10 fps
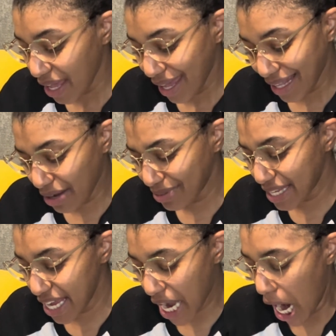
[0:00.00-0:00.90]
And I was
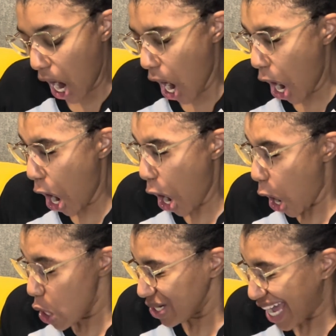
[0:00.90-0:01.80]
like,
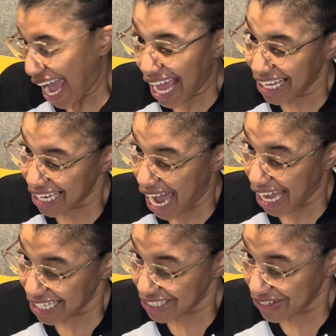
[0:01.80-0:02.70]
okay, I
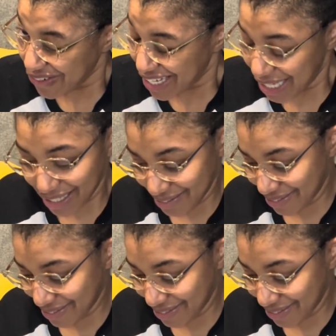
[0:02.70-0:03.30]
can do it.